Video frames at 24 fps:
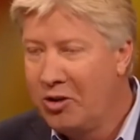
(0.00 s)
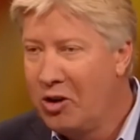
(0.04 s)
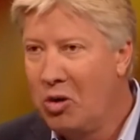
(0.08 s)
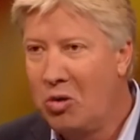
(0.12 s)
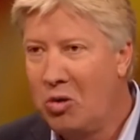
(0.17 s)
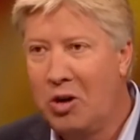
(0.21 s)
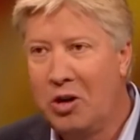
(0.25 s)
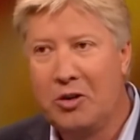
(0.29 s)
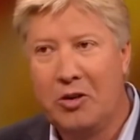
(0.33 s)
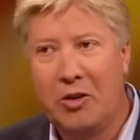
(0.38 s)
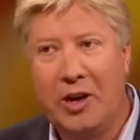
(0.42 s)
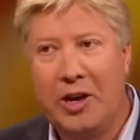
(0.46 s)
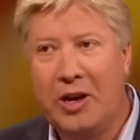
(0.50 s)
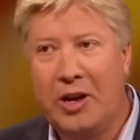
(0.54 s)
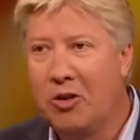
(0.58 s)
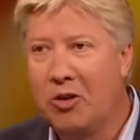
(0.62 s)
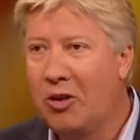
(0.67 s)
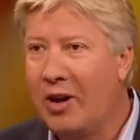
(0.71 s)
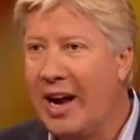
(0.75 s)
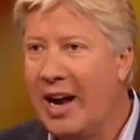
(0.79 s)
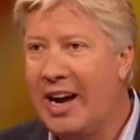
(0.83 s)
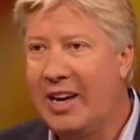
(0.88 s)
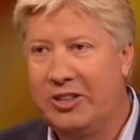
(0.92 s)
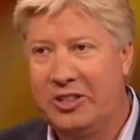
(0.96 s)
no other
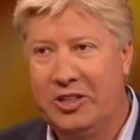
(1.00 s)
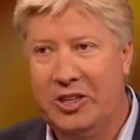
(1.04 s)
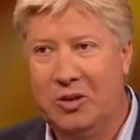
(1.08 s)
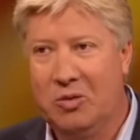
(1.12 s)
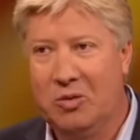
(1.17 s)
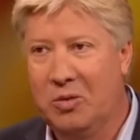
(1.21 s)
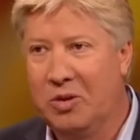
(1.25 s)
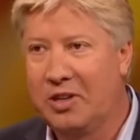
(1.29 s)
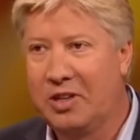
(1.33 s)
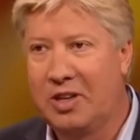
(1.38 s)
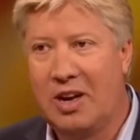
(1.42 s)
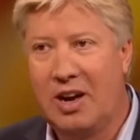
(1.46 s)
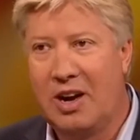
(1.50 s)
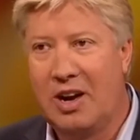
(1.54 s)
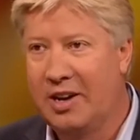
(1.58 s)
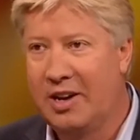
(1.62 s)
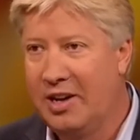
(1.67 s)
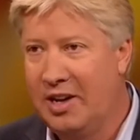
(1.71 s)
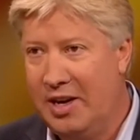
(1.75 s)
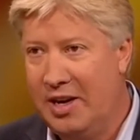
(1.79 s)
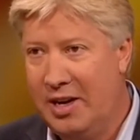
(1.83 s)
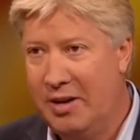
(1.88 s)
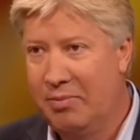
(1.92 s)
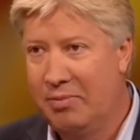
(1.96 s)
interaction with God
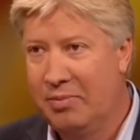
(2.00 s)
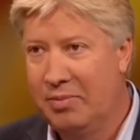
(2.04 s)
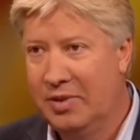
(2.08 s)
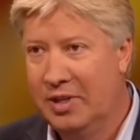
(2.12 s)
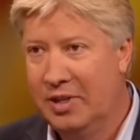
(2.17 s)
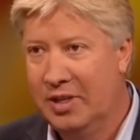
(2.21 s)
in him.